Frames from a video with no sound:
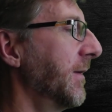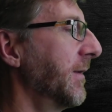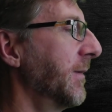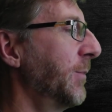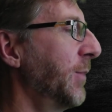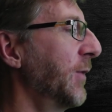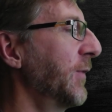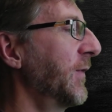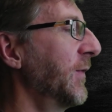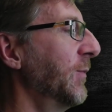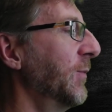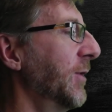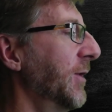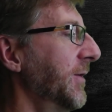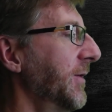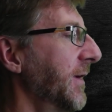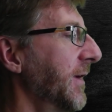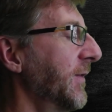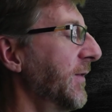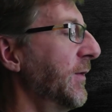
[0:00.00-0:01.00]
The bottom
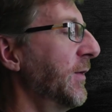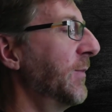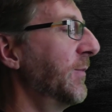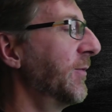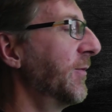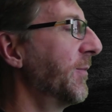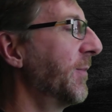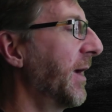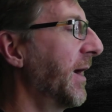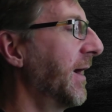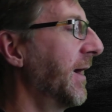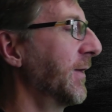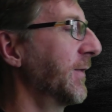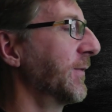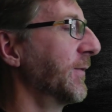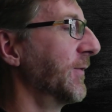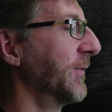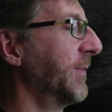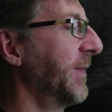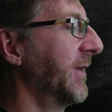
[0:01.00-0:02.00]
one is a number of
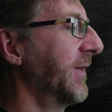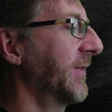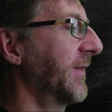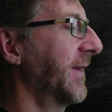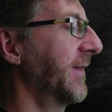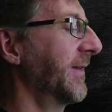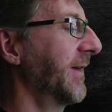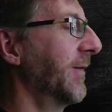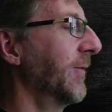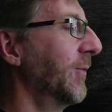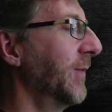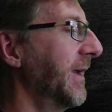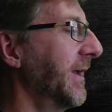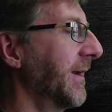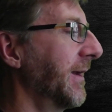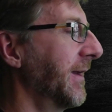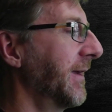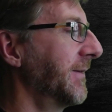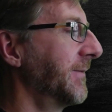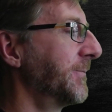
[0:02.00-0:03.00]
parcels being sent out
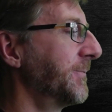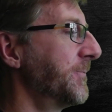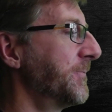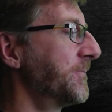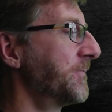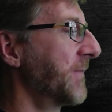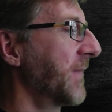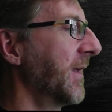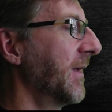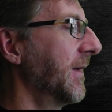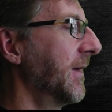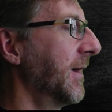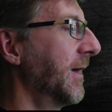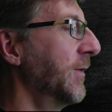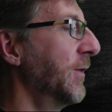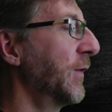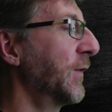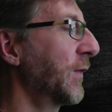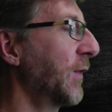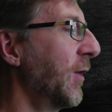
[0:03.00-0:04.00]
weekly,
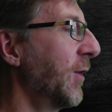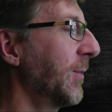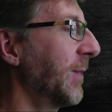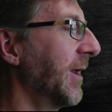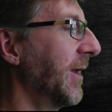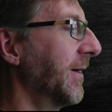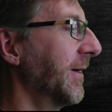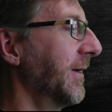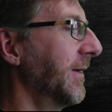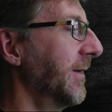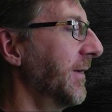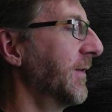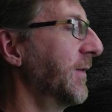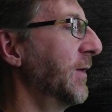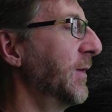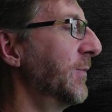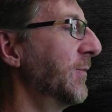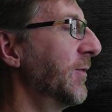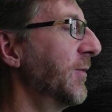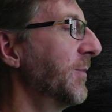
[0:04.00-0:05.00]
and the top line is a
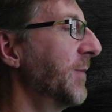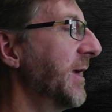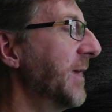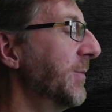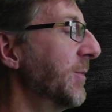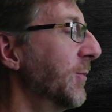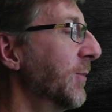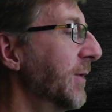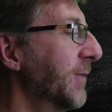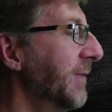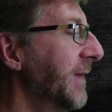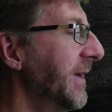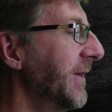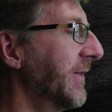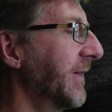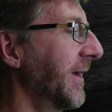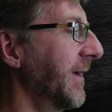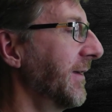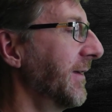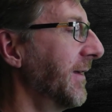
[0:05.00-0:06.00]
number of people we're
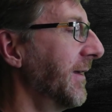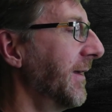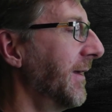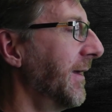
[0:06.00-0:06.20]
reaching.